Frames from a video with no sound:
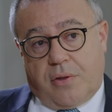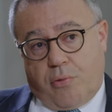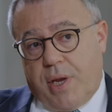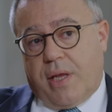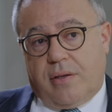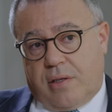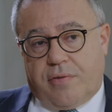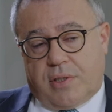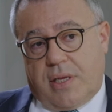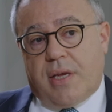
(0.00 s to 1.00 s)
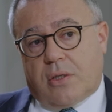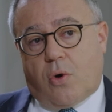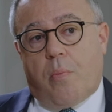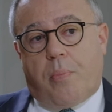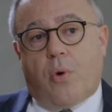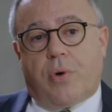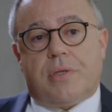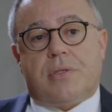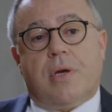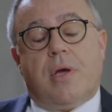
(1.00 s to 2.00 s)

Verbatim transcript: three distinct components.